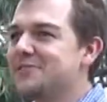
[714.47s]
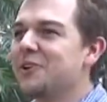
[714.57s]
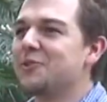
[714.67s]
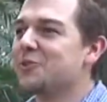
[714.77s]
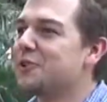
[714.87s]
you
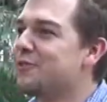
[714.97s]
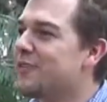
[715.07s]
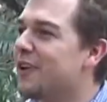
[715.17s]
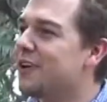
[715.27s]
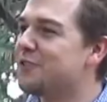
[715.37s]
know, sort of
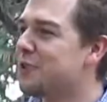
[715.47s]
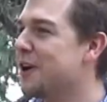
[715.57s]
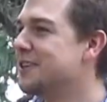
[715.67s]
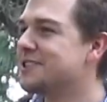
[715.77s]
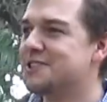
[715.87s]
uh,
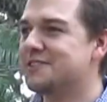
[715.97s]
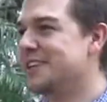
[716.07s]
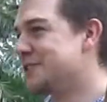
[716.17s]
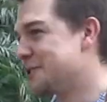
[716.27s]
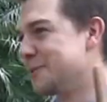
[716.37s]
strange
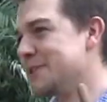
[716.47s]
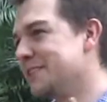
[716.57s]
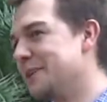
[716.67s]
instruments.